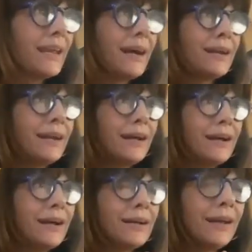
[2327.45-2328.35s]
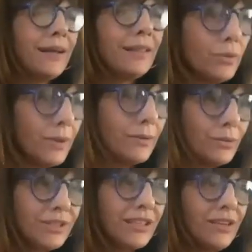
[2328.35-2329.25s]
And another one
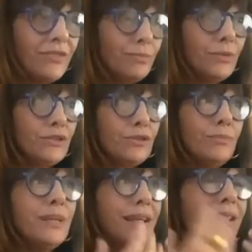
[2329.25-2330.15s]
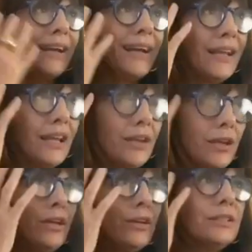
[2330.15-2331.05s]
was given to me, that I
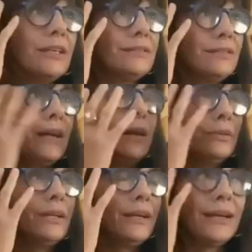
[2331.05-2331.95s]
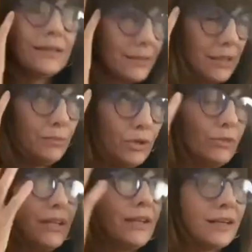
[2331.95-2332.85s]
hear that sound and I see
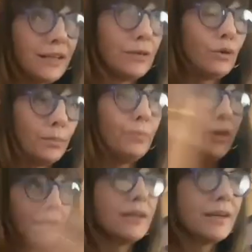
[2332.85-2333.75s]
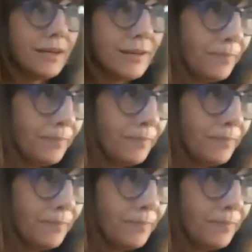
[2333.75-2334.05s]
beauty and I can convert it,